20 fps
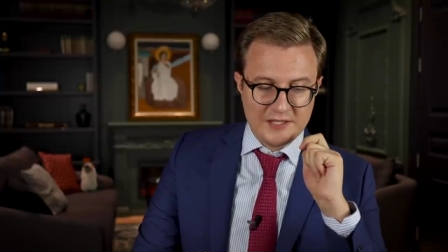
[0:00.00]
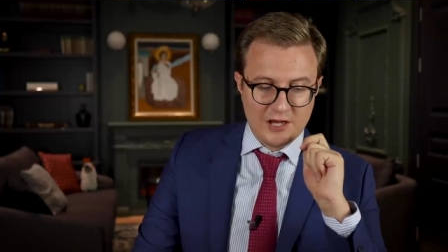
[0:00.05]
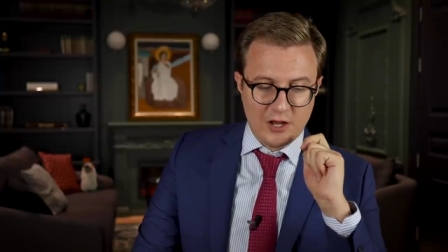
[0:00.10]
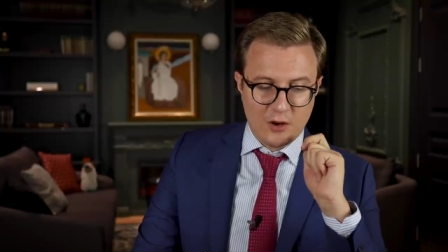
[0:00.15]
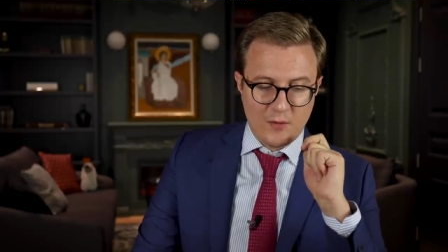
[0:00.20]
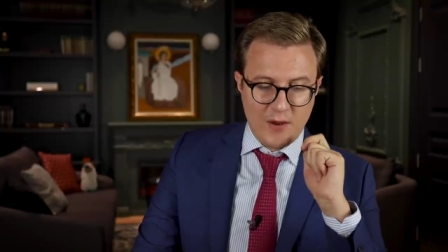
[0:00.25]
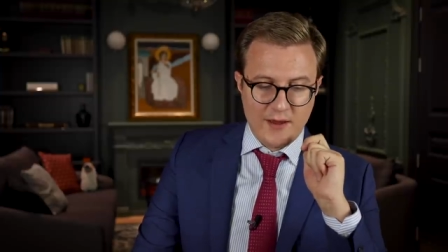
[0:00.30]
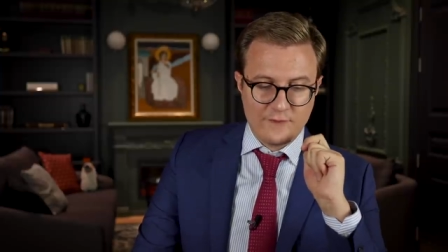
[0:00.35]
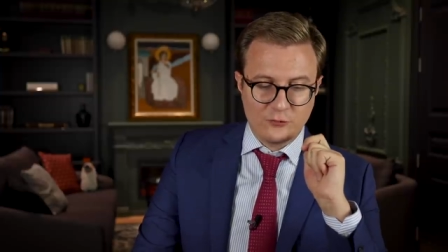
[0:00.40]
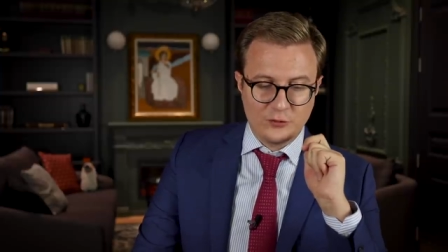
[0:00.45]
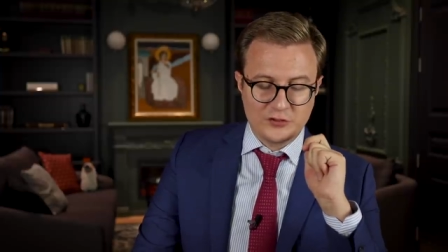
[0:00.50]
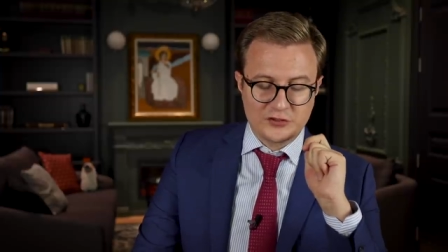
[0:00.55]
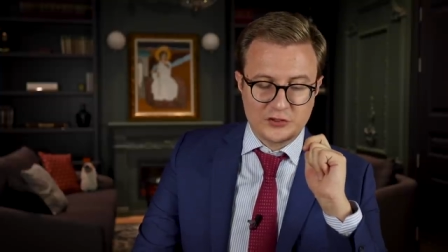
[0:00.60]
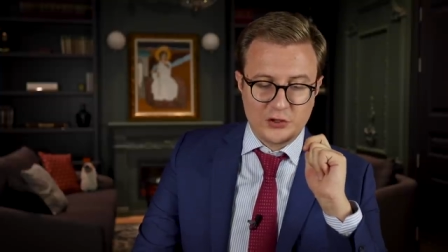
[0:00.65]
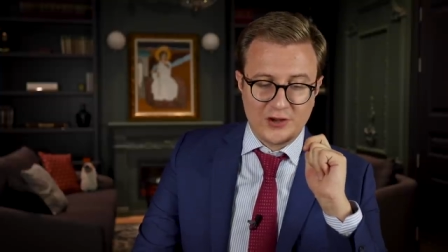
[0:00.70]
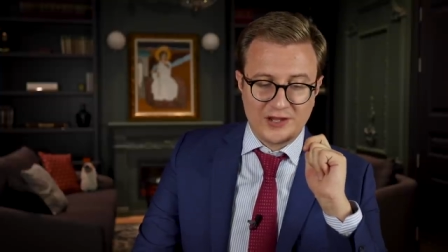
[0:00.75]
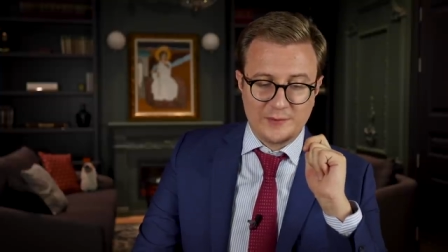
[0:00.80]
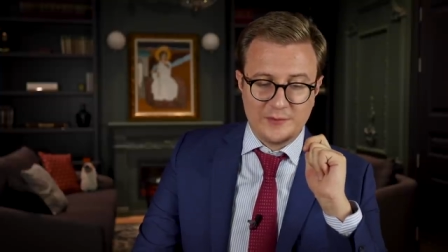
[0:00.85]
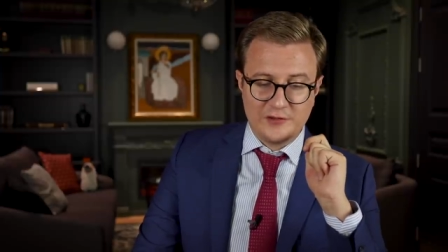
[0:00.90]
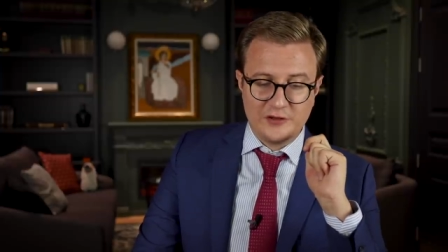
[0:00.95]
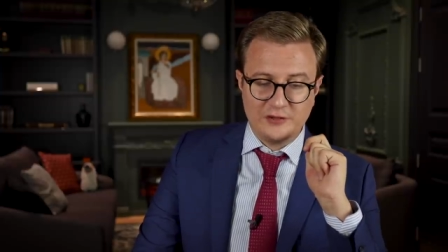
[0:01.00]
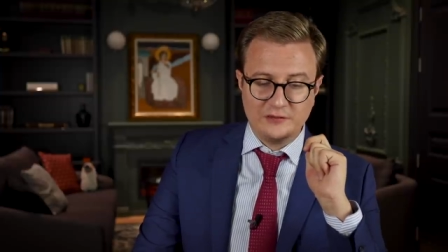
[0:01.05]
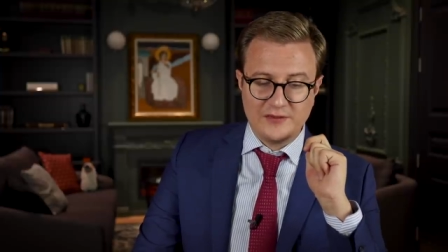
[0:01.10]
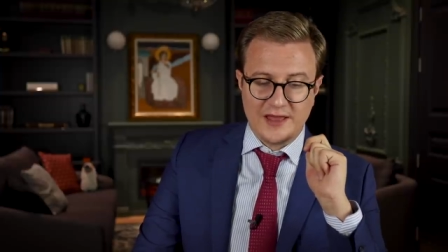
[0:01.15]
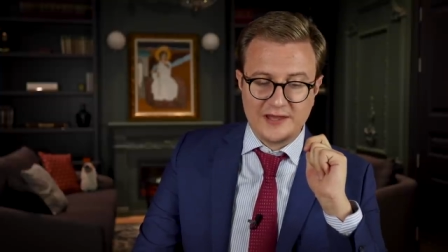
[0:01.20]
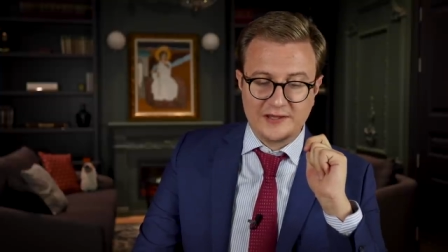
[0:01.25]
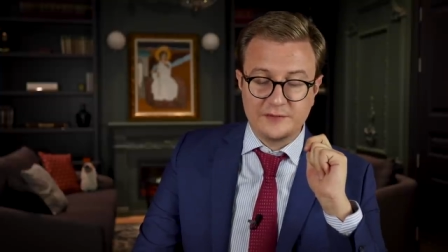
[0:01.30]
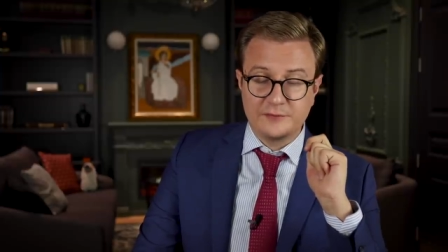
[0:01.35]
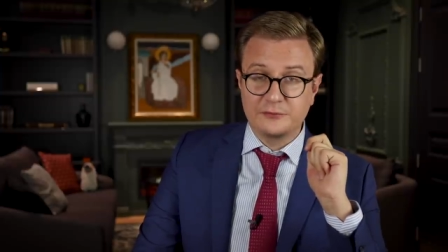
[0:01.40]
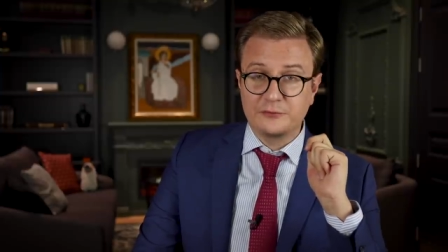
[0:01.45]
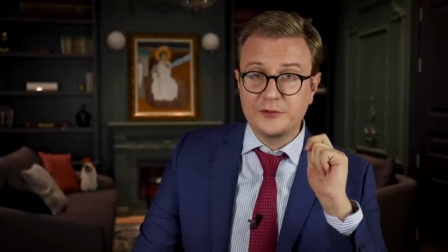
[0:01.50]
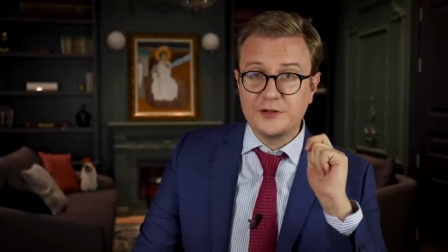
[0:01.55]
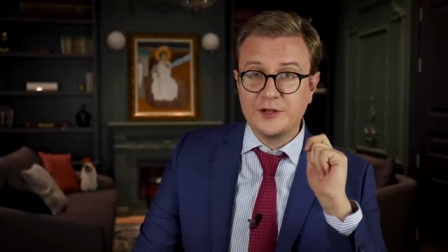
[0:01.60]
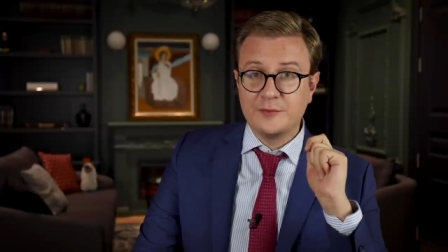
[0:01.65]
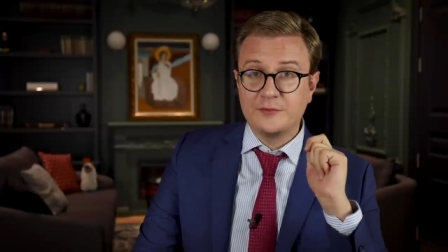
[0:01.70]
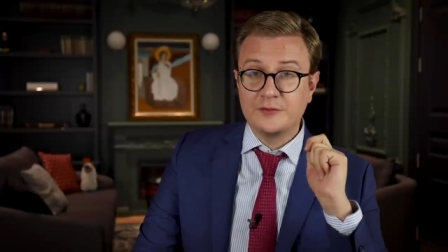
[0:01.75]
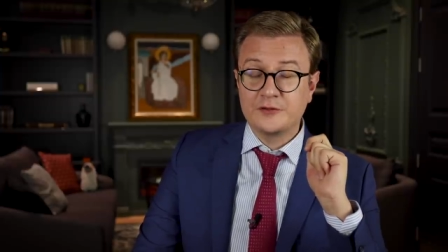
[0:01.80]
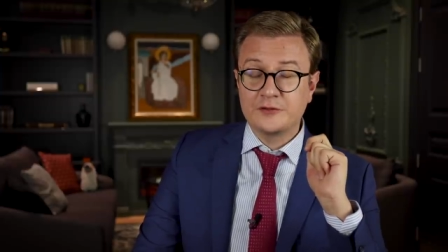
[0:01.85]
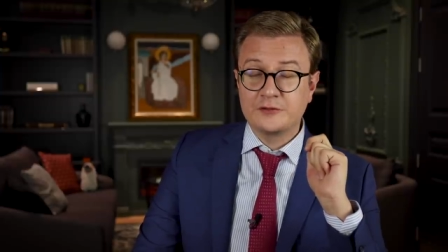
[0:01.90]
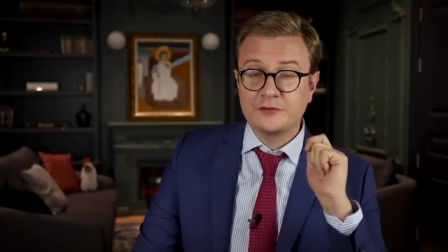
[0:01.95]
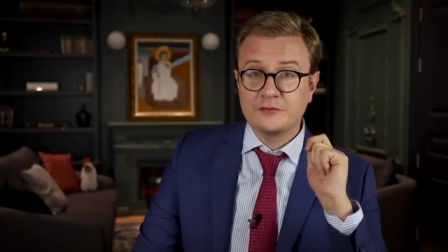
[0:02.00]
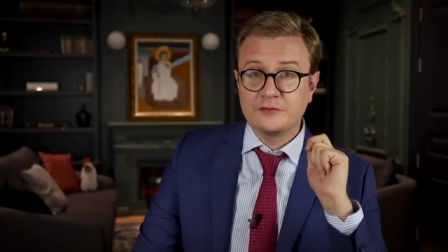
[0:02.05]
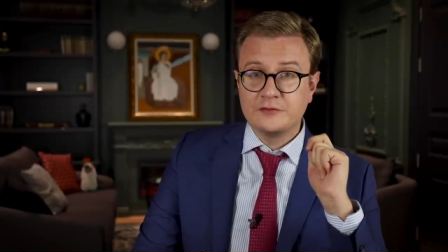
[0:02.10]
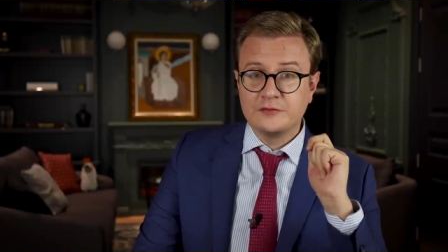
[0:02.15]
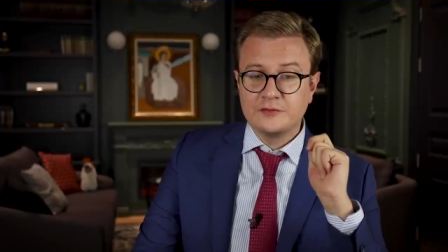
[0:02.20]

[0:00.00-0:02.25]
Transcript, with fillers: know, everyone's talking about the lack of freedoms,